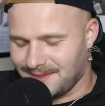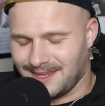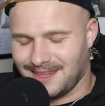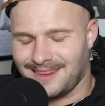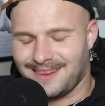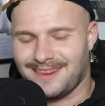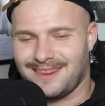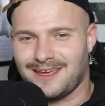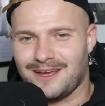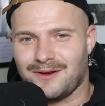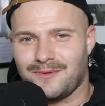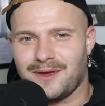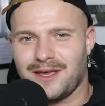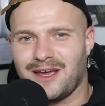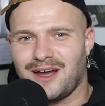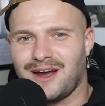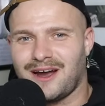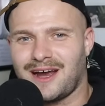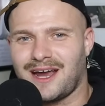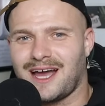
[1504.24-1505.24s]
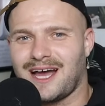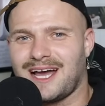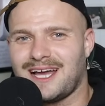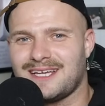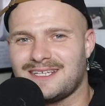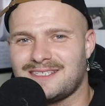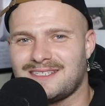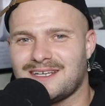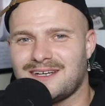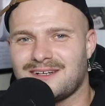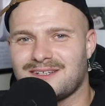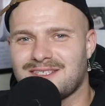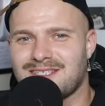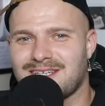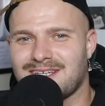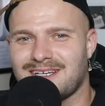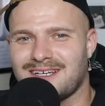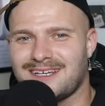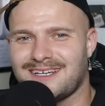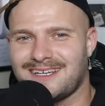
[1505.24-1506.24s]
there we are, guys. There's
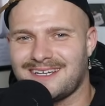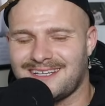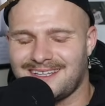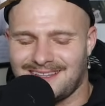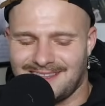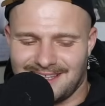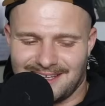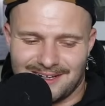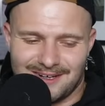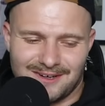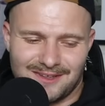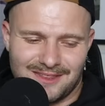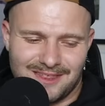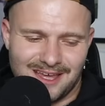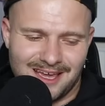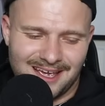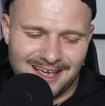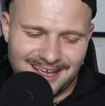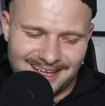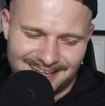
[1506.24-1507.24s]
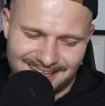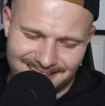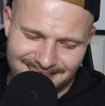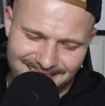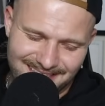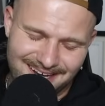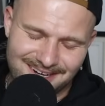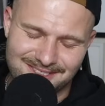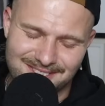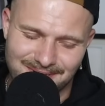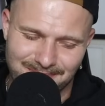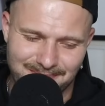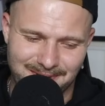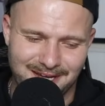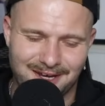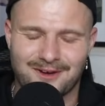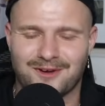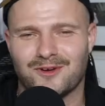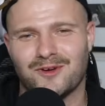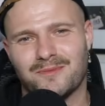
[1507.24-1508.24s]
a
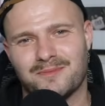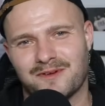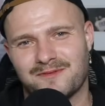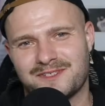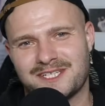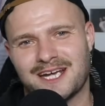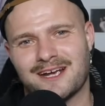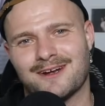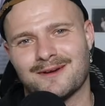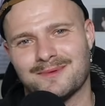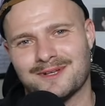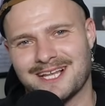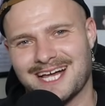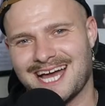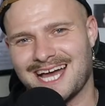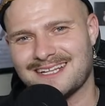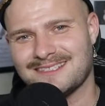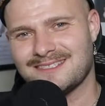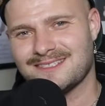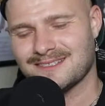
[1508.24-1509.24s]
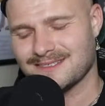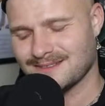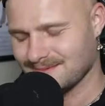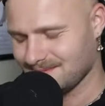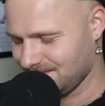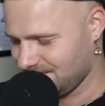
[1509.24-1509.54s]
big group of terrible ads.